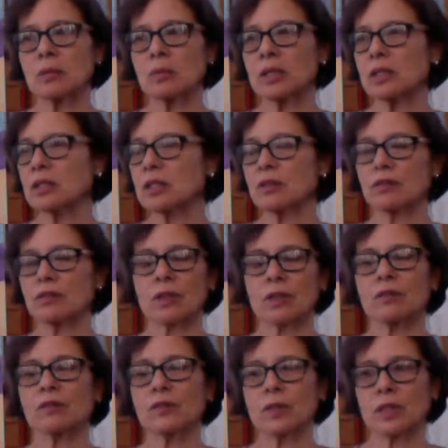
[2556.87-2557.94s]
can be
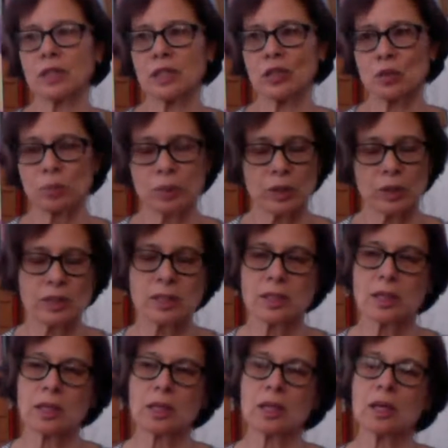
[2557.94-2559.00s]
different for each
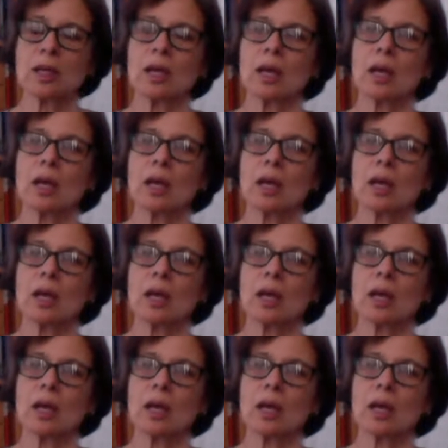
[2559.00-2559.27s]
person.